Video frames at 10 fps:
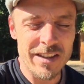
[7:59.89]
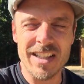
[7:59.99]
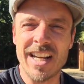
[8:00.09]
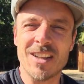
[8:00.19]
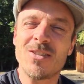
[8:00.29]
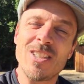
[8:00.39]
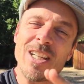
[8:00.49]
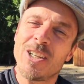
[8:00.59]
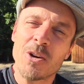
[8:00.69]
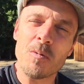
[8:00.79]
the next
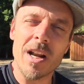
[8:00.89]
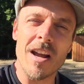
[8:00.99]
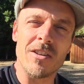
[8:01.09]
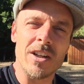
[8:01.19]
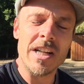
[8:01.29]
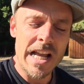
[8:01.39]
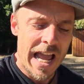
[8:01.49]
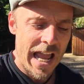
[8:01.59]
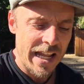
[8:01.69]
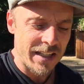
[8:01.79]
year, whatever,
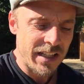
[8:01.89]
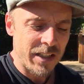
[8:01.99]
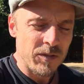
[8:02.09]
and